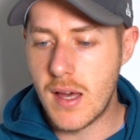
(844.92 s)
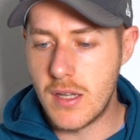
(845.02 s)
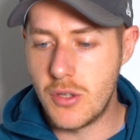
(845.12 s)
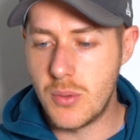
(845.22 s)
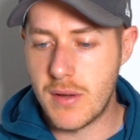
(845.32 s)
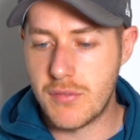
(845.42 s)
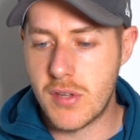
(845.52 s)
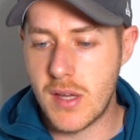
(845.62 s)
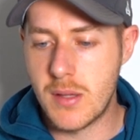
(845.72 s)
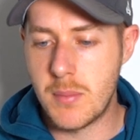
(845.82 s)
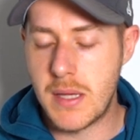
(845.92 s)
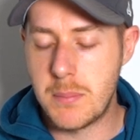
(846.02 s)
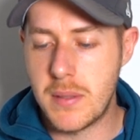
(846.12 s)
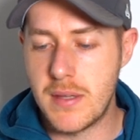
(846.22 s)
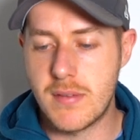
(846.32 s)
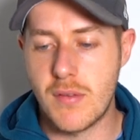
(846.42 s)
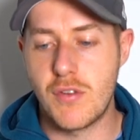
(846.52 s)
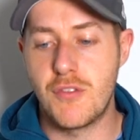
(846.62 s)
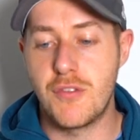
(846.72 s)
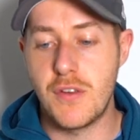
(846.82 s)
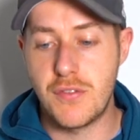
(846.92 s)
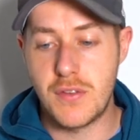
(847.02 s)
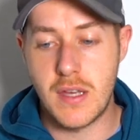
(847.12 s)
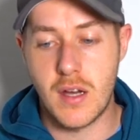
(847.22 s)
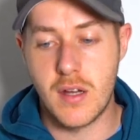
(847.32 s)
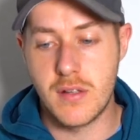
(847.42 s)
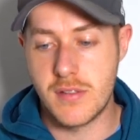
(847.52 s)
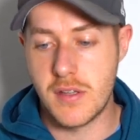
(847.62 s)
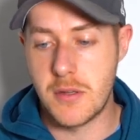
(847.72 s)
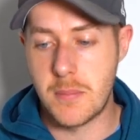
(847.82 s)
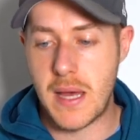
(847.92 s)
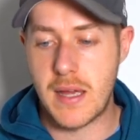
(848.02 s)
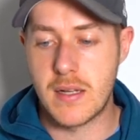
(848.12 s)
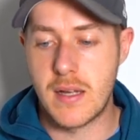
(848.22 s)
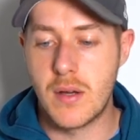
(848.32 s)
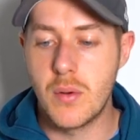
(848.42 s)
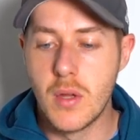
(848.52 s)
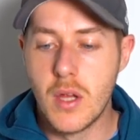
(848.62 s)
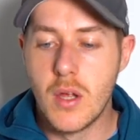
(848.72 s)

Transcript: and you have TaylorMade P750 irons in the bag now.